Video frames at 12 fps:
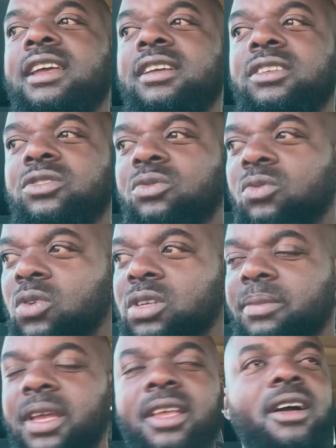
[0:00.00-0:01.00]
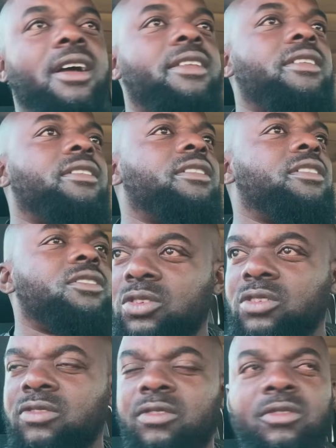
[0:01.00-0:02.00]
to water my garden,
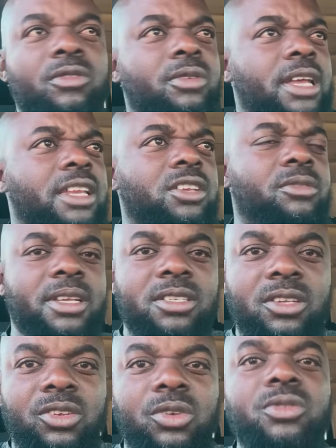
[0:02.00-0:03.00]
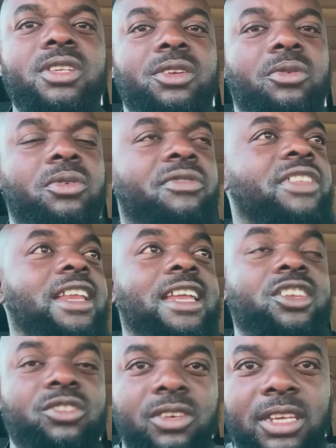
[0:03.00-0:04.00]
use for any domestic use and all of that,
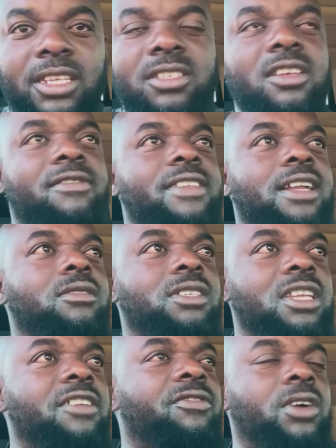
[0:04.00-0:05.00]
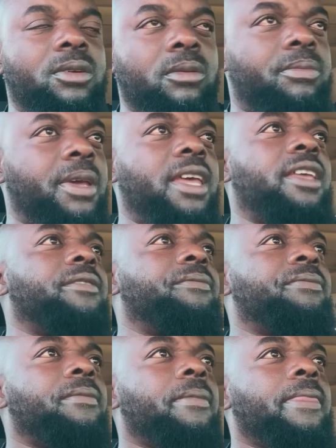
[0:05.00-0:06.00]
and you didn't achieve that, so therefore I'm not paying.
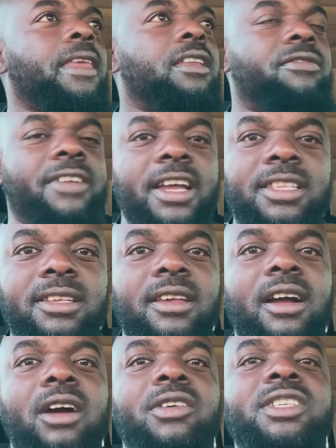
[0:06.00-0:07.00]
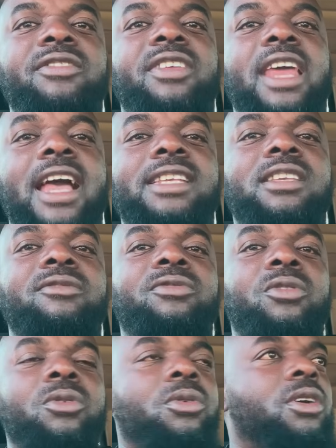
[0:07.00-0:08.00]
In fact, I was even asking
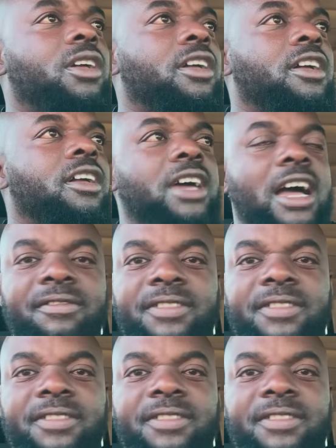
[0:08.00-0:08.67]
for half